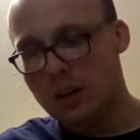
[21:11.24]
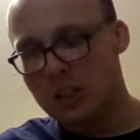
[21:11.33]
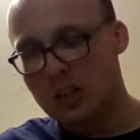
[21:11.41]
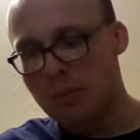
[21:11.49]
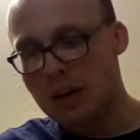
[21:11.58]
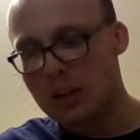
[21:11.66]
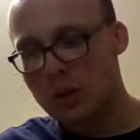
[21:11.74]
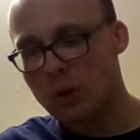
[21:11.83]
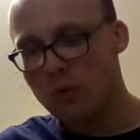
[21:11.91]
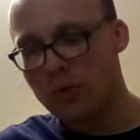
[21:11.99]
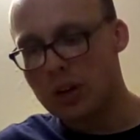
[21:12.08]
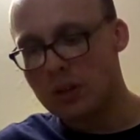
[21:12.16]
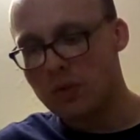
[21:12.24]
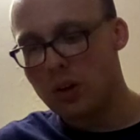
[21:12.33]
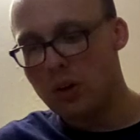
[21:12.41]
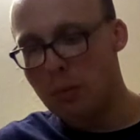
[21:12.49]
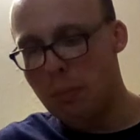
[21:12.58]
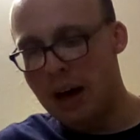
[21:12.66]
She makes coverings for
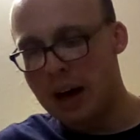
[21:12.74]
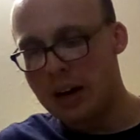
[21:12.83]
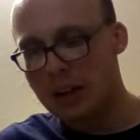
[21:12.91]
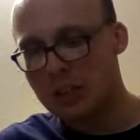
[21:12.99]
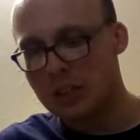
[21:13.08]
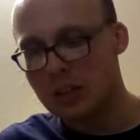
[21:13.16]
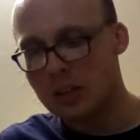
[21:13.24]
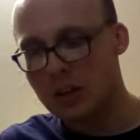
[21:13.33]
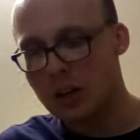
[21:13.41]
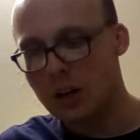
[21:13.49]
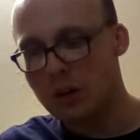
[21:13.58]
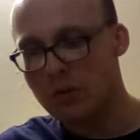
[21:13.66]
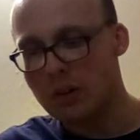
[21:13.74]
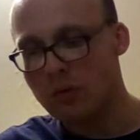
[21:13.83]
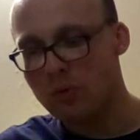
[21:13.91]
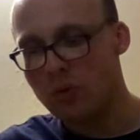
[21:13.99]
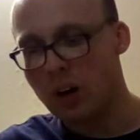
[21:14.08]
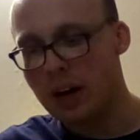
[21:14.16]
her bed. She is clothed in
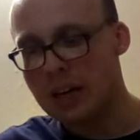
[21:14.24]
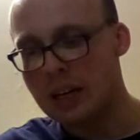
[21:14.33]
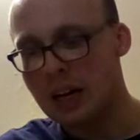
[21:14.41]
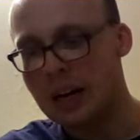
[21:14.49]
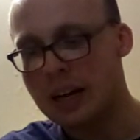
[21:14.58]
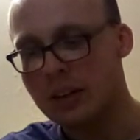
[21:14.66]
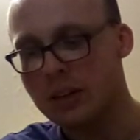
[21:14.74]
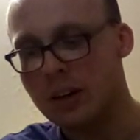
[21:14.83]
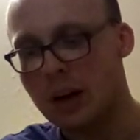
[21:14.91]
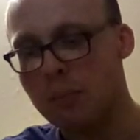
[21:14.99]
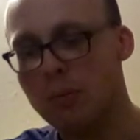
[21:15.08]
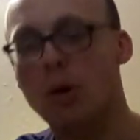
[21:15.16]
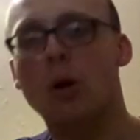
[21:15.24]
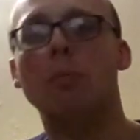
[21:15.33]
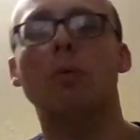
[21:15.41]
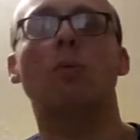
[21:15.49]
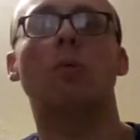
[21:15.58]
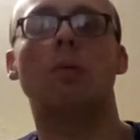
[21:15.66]
fine linen and
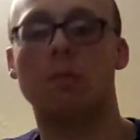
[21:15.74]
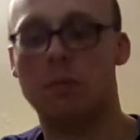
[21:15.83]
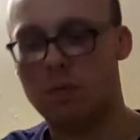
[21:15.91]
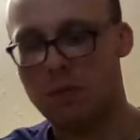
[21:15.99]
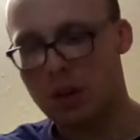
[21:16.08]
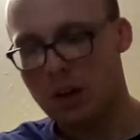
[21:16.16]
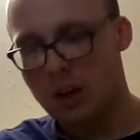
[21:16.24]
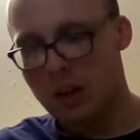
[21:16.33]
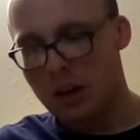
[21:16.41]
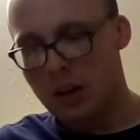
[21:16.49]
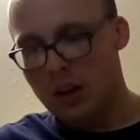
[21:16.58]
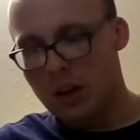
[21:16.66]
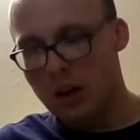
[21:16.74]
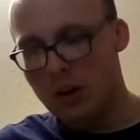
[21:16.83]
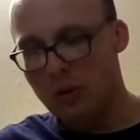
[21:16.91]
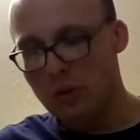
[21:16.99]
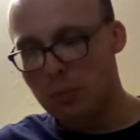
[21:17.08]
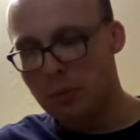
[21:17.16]
purple. Her
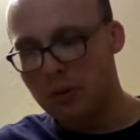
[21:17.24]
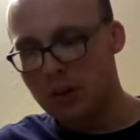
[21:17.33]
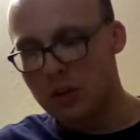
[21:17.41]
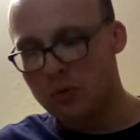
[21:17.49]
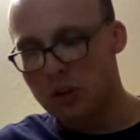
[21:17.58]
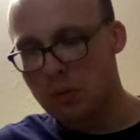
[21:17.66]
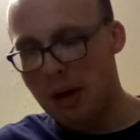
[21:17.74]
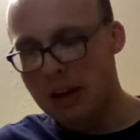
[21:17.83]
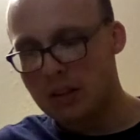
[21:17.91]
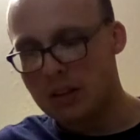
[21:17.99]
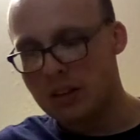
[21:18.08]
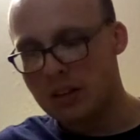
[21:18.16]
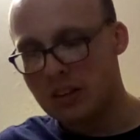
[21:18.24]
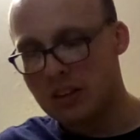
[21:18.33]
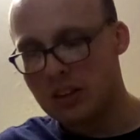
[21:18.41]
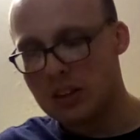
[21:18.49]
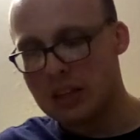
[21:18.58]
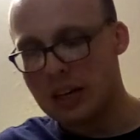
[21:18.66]
husband is respected at the
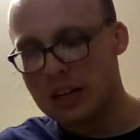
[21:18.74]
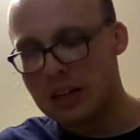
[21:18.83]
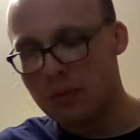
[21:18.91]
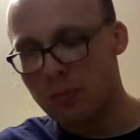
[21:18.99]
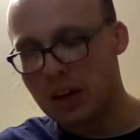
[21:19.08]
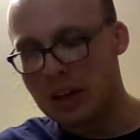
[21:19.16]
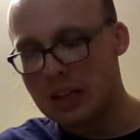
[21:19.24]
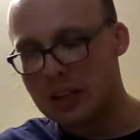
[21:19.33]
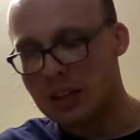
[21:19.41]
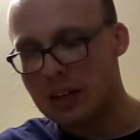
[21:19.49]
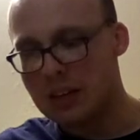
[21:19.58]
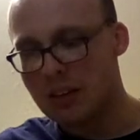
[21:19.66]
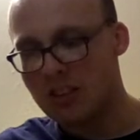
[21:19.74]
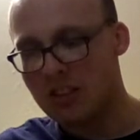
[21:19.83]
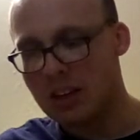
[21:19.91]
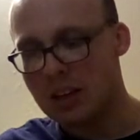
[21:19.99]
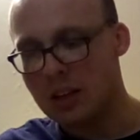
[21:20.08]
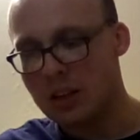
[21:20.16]
city gate, where he takes his
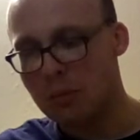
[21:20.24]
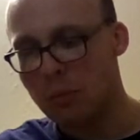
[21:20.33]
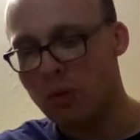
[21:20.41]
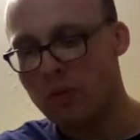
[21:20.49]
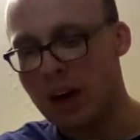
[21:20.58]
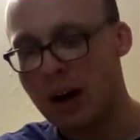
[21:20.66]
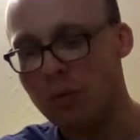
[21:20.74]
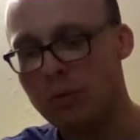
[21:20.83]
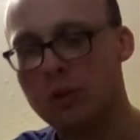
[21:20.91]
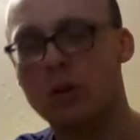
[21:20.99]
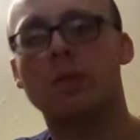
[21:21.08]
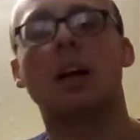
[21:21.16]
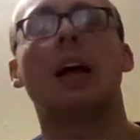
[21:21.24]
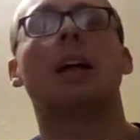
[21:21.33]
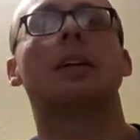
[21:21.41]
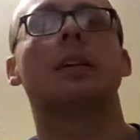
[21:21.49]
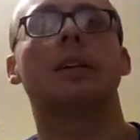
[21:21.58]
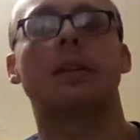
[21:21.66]
seat among the elders of the
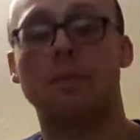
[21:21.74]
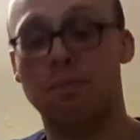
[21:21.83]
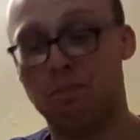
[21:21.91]
land.